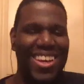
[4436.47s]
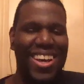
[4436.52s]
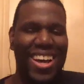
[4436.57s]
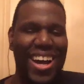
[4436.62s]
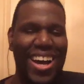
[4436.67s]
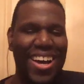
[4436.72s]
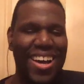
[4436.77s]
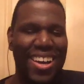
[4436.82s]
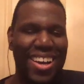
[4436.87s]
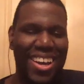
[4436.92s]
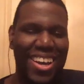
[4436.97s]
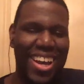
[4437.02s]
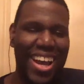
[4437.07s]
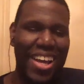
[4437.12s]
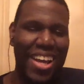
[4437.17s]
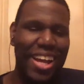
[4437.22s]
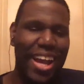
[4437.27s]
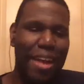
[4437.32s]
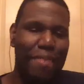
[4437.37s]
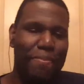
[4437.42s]

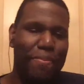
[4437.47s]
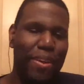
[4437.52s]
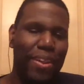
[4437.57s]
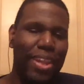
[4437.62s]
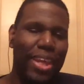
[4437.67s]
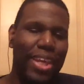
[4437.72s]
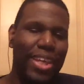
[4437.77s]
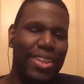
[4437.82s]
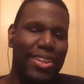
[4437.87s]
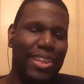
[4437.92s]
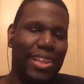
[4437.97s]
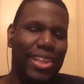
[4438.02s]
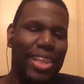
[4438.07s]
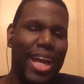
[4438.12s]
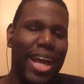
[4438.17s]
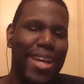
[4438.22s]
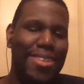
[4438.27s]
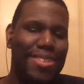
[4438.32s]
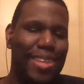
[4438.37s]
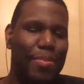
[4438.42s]
I felt like the
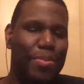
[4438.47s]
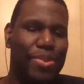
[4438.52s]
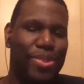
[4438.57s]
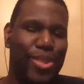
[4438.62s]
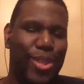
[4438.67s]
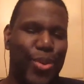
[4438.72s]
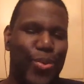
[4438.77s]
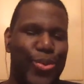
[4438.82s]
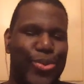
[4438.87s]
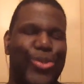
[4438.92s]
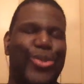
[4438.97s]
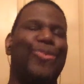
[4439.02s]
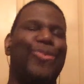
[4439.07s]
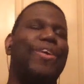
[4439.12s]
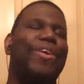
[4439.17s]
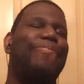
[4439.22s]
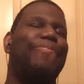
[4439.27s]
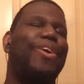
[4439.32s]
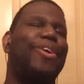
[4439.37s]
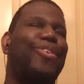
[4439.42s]
last episode was so
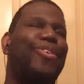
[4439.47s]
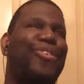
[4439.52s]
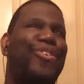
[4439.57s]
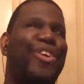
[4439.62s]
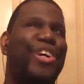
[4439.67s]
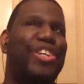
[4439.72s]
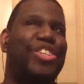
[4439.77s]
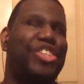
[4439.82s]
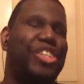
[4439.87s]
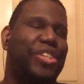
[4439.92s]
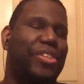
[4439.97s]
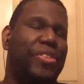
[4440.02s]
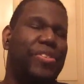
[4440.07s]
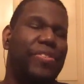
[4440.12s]
it felt rushed.